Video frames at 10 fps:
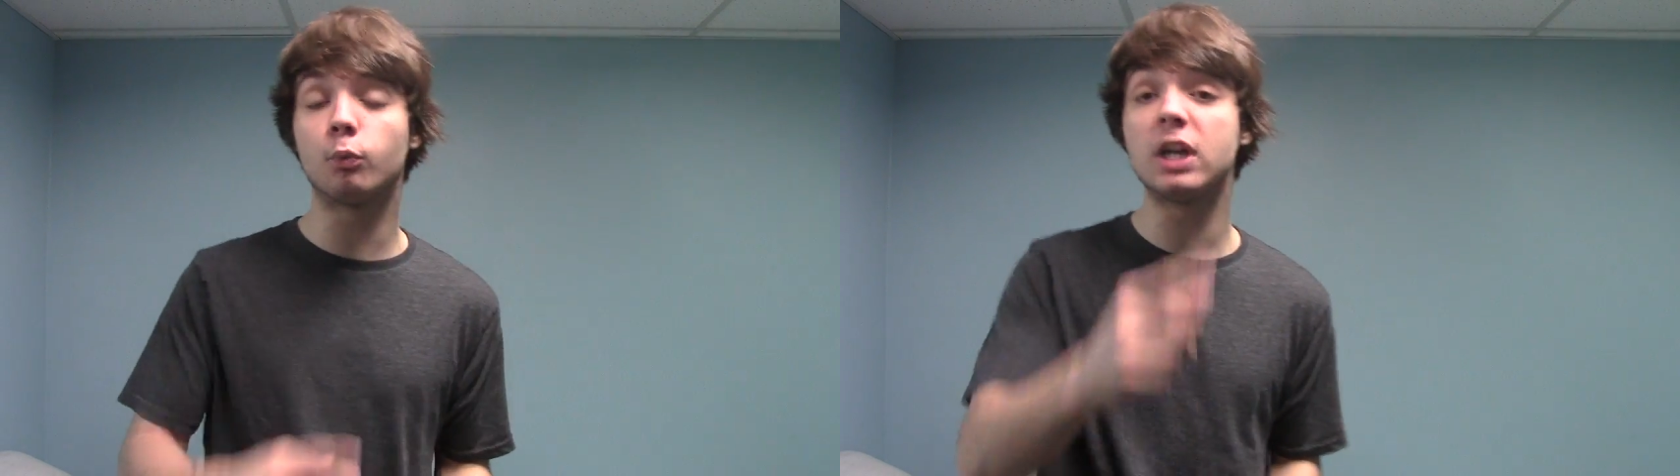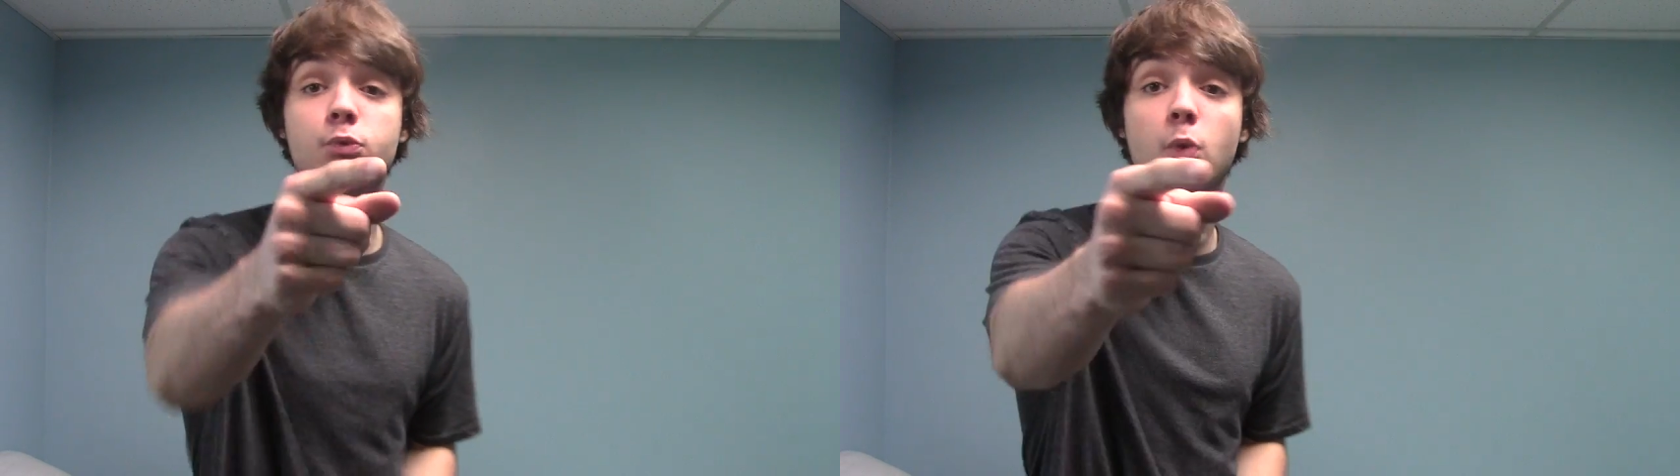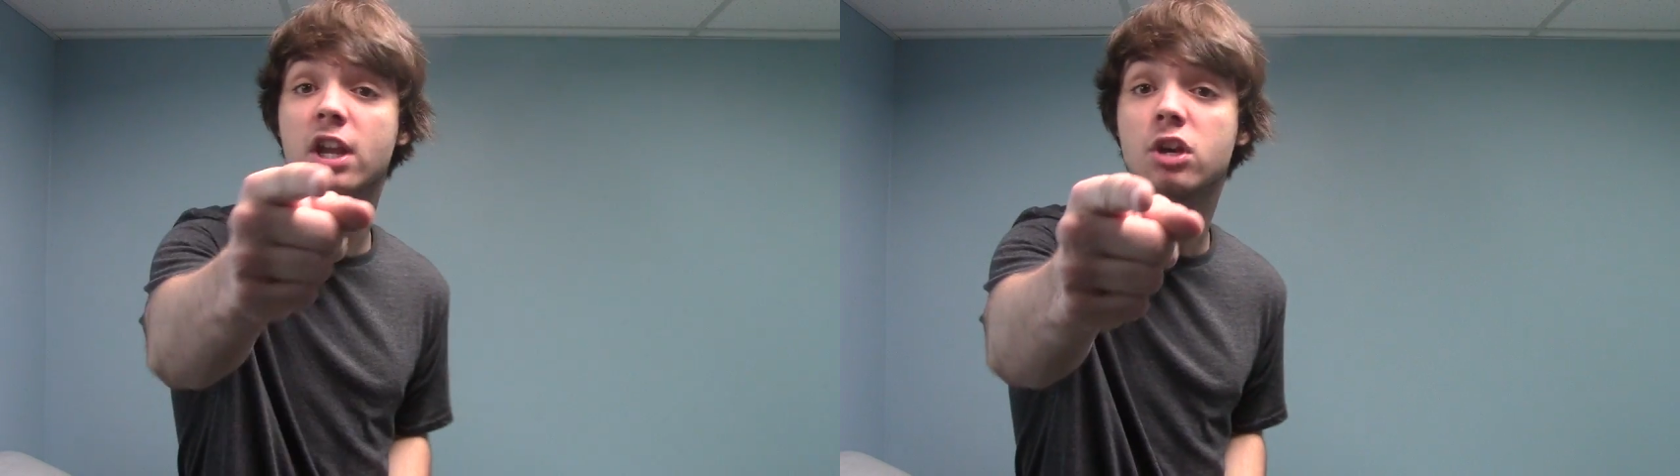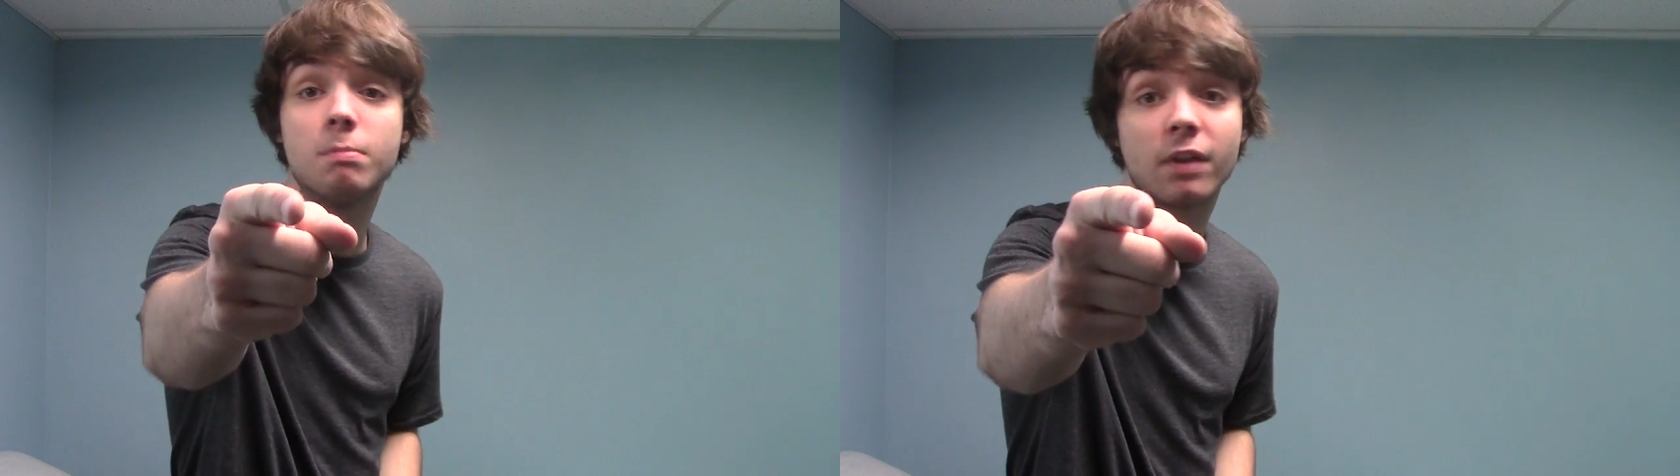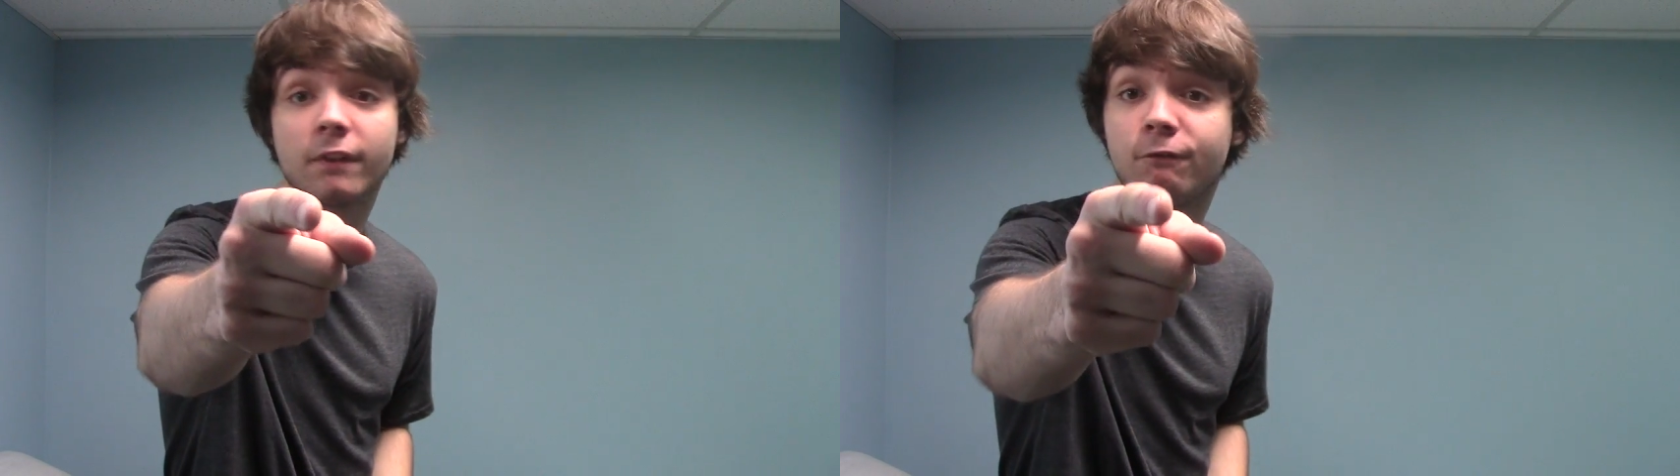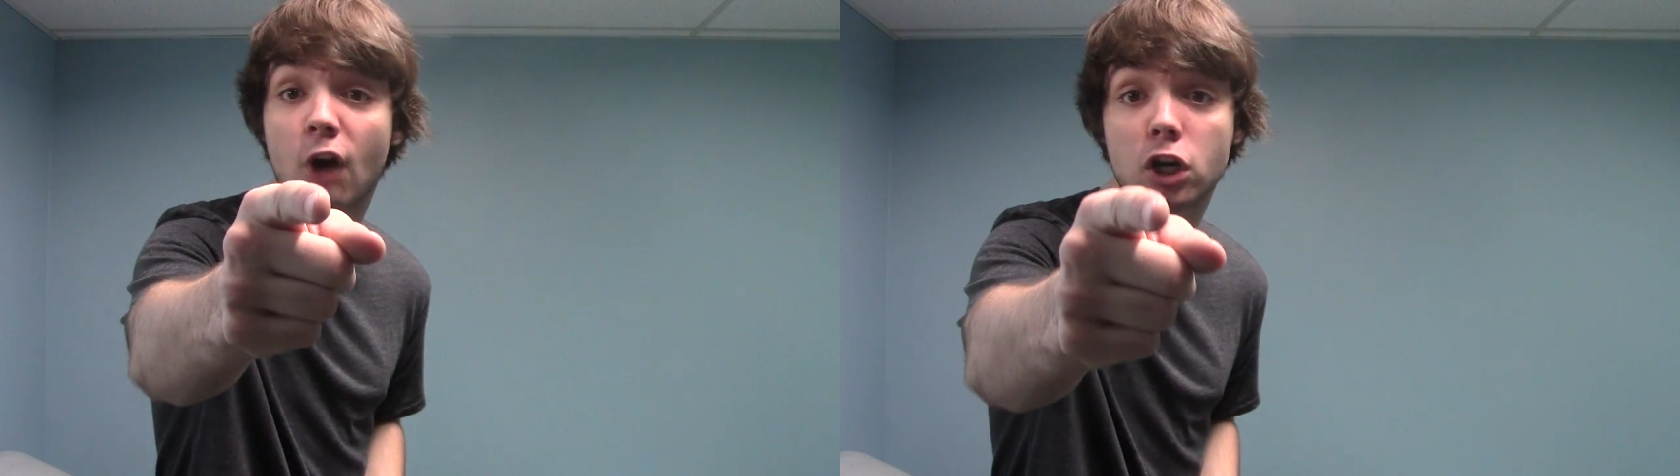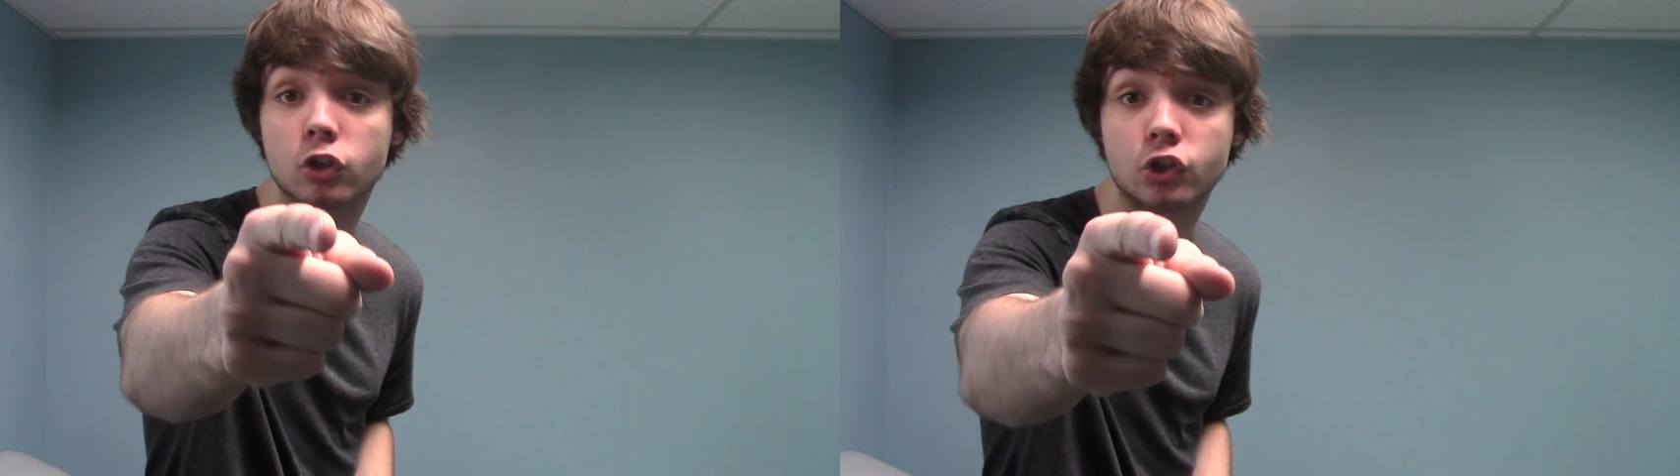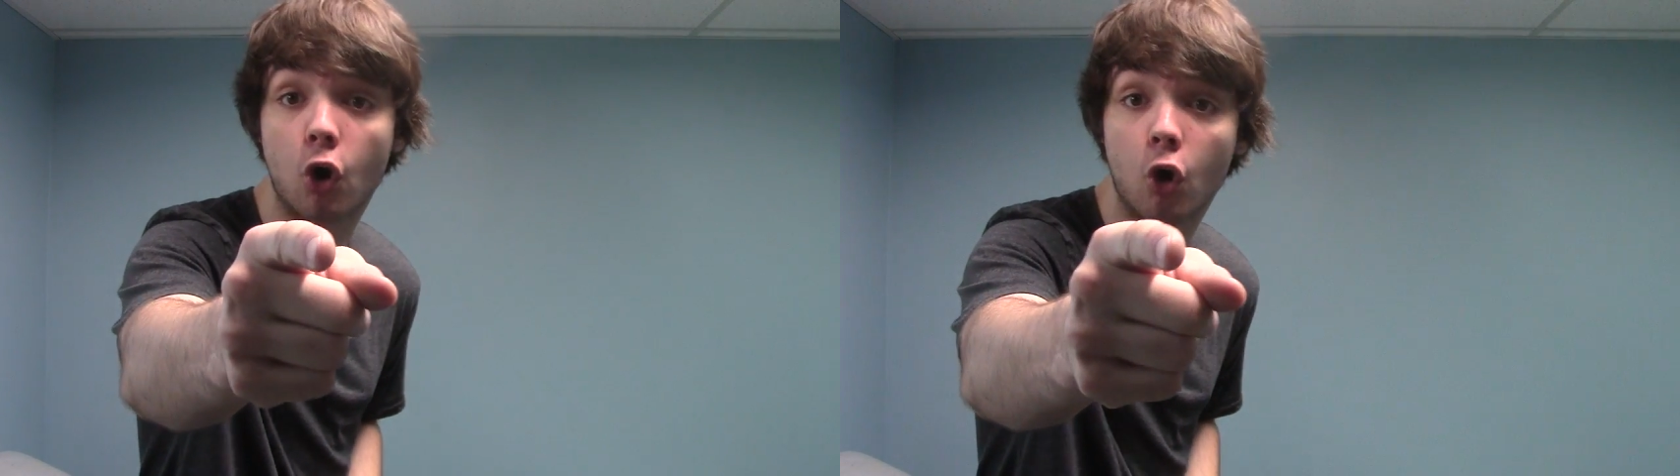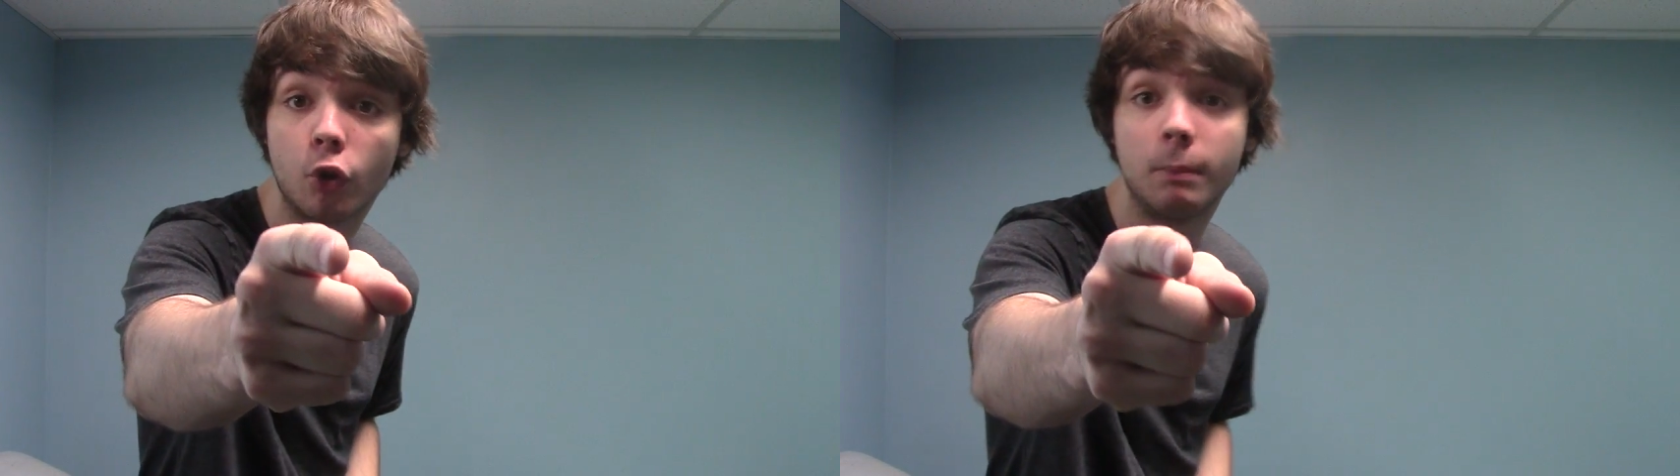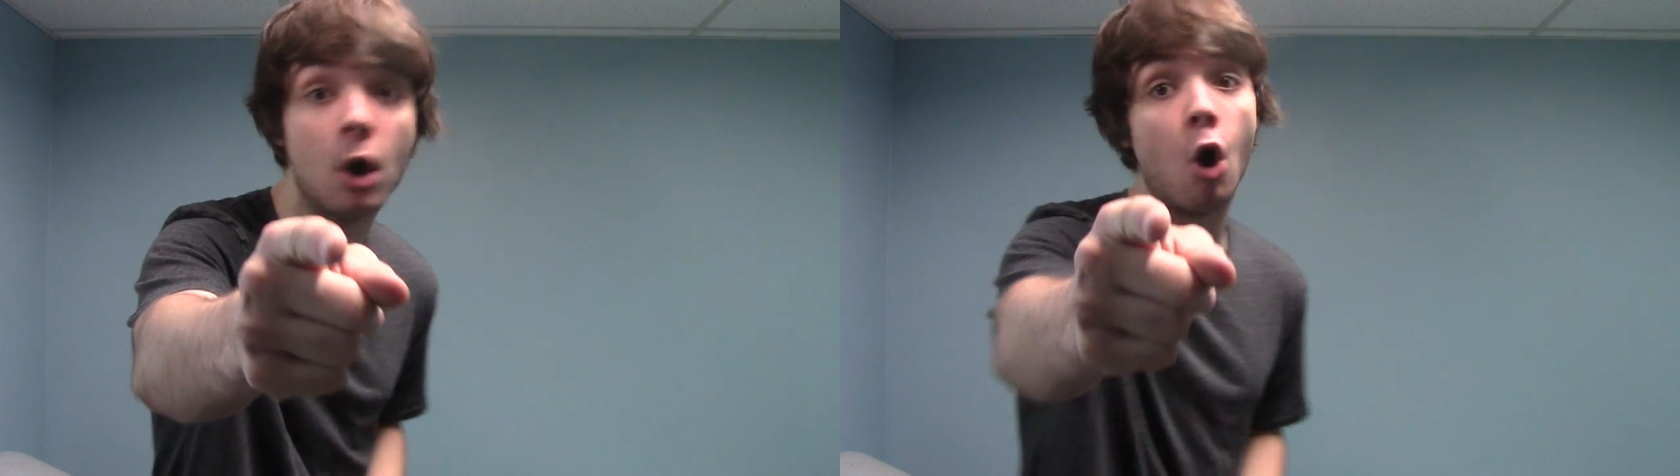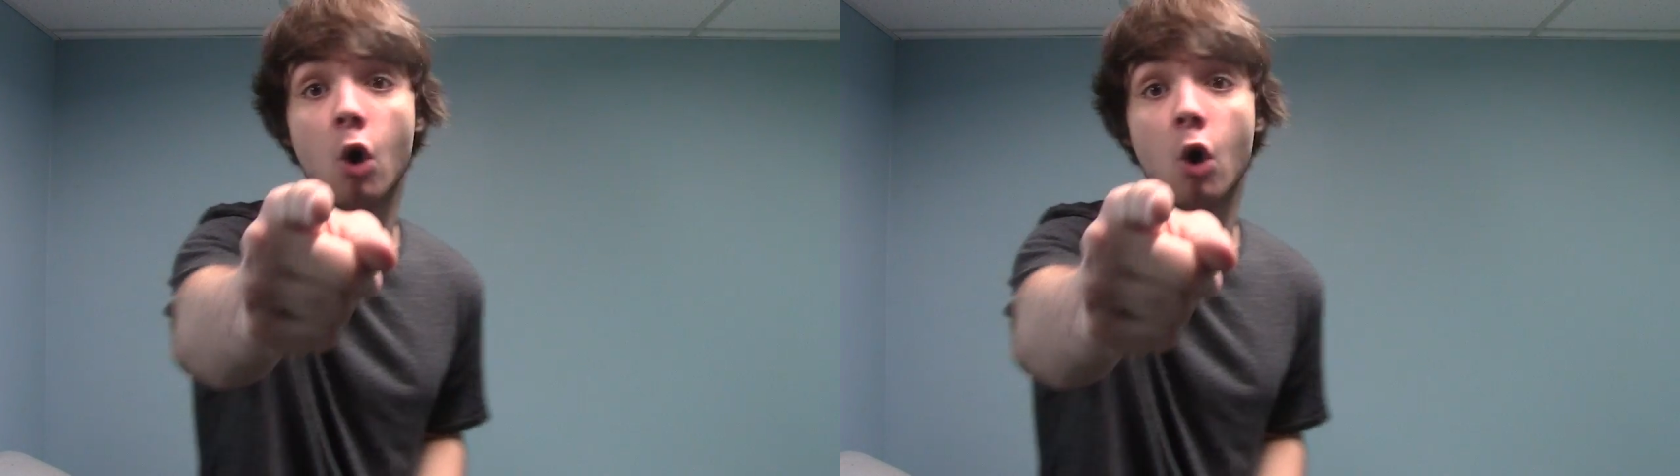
Which one of you motherfuckers told them?